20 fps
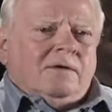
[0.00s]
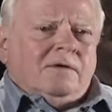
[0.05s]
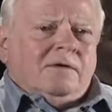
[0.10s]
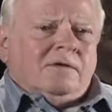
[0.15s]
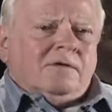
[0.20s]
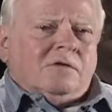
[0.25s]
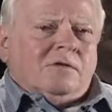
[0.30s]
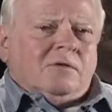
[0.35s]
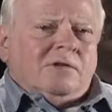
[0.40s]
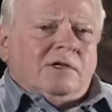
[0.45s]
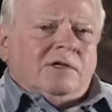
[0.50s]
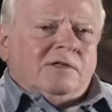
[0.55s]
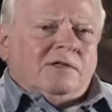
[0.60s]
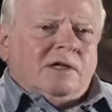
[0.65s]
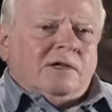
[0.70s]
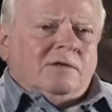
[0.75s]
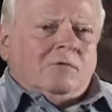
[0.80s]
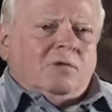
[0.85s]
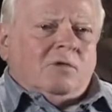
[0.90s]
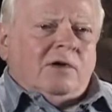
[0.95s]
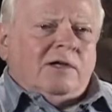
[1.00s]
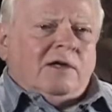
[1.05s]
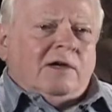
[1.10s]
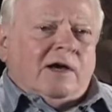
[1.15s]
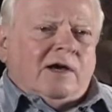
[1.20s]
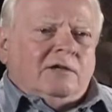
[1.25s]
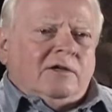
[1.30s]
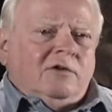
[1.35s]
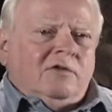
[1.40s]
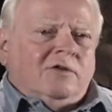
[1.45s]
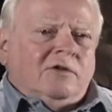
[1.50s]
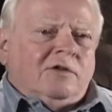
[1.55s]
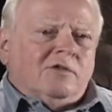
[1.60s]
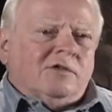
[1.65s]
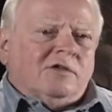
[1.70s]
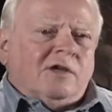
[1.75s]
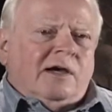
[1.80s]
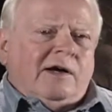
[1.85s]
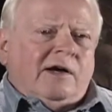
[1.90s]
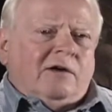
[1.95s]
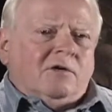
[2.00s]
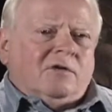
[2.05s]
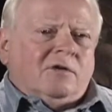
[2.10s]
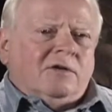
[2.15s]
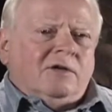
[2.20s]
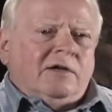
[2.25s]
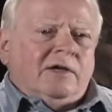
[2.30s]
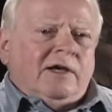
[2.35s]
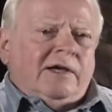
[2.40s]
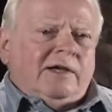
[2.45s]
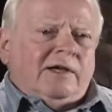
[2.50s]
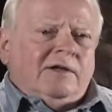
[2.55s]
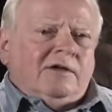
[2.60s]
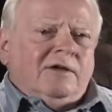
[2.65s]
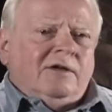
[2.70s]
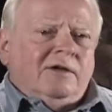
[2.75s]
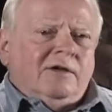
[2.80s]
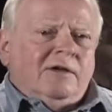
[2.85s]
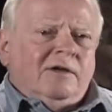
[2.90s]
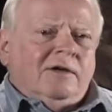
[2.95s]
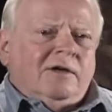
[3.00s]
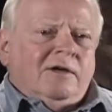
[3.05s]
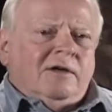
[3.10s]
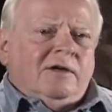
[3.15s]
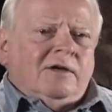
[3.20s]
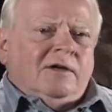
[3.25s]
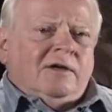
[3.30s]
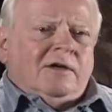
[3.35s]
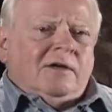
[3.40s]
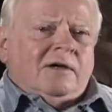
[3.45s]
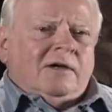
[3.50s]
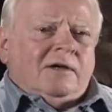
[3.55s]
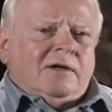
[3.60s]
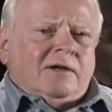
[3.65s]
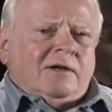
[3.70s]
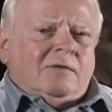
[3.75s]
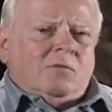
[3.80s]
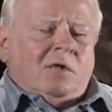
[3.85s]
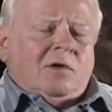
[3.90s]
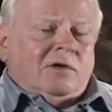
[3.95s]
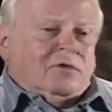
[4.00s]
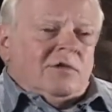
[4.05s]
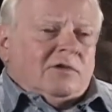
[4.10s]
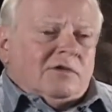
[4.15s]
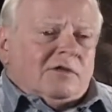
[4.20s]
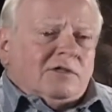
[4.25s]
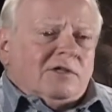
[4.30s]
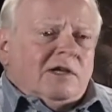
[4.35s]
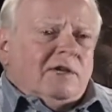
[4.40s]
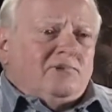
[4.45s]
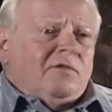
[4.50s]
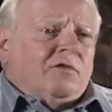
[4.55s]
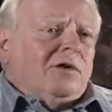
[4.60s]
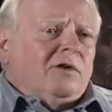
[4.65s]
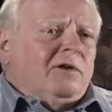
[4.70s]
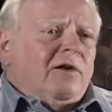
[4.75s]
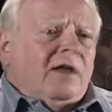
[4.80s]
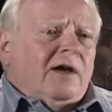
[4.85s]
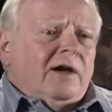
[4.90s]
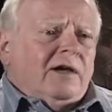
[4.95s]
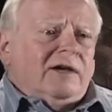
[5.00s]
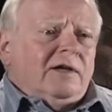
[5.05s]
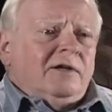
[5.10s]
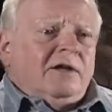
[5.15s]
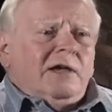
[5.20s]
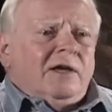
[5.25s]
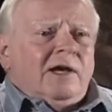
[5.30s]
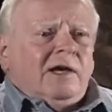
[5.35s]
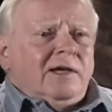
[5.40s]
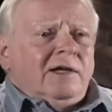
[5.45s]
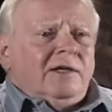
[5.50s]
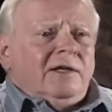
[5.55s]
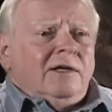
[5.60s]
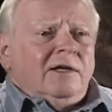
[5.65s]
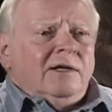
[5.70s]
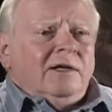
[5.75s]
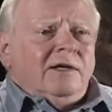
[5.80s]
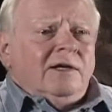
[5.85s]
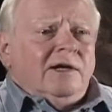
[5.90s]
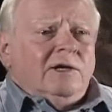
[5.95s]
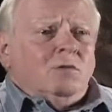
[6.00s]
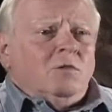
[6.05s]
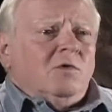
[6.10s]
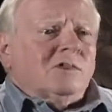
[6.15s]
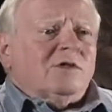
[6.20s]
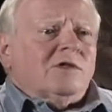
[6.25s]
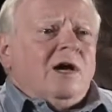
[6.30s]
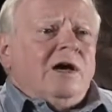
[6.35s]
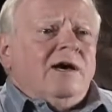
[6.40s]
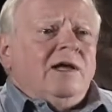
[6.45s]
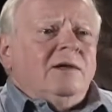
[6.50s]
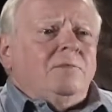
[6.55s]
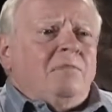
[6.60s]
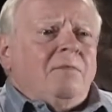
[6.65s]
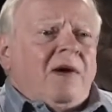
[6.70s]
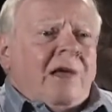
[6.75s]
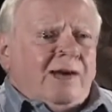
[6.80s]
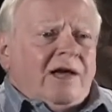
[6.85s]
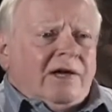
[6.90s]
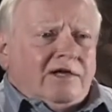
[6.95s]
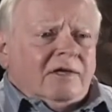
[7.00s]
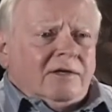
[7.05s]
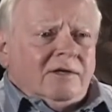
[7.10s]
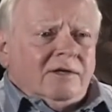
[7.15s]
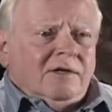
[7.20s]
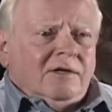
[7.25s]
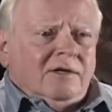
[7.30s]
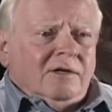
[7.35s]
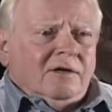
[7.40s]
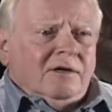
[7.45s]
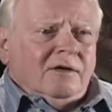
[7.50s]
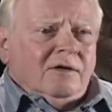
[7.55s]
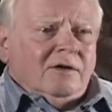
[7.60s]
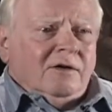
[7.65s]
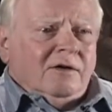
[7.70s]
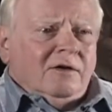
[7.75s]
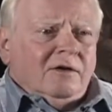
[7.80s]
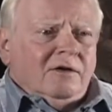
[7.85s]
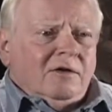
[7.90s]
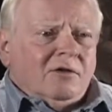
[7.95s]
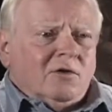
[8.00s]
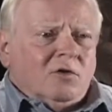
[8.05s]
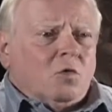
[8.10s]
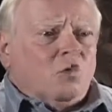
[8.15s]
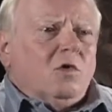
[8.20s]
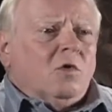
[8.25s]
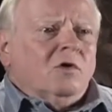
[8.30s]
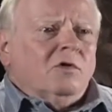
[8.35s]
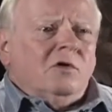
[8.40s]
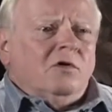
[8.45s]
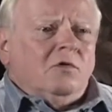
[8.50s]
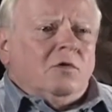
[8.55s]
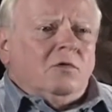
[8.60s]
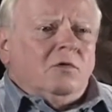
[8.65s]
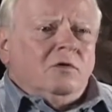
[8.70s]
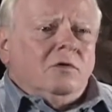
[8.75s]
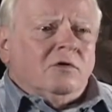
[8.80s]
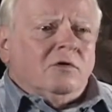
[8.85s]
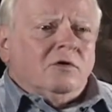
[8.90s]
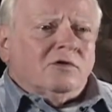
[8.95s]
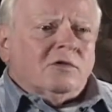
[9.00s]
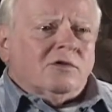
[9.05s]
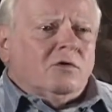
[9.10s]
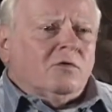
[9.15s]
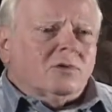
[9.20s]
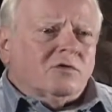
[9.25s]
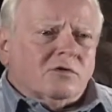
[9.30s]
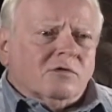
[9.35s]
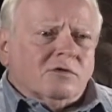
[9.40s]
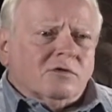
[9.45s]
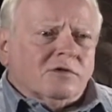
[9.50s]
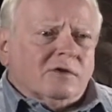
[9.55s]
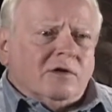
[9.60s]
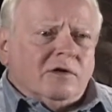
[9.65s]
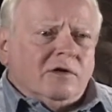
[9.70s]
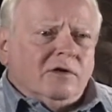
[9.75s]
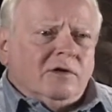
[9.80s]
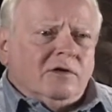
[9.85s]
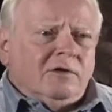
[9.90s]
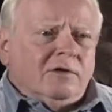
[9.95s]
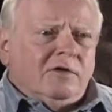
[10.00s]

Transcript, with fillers: So they sent recon units out and went to the Siegfried Line, and it was unmanned. There were no soldiers there.